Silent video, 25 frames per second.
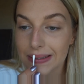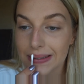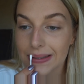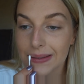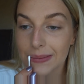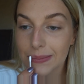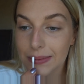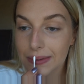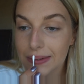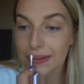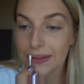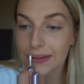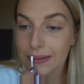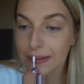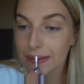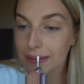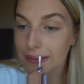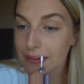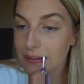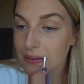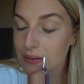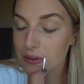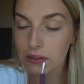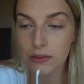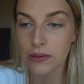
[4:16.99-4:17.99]
lips.
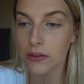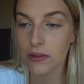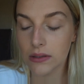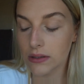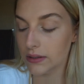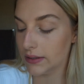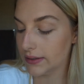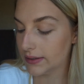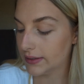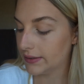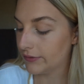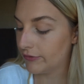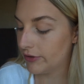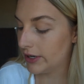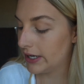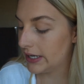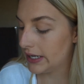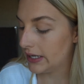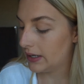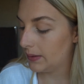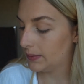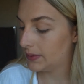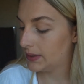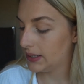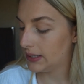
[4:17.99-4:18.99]
Oh, it
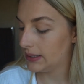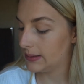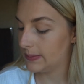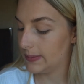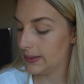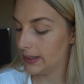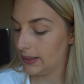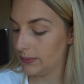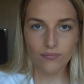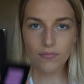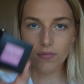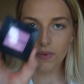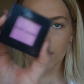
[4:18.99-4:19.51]
really upsets me.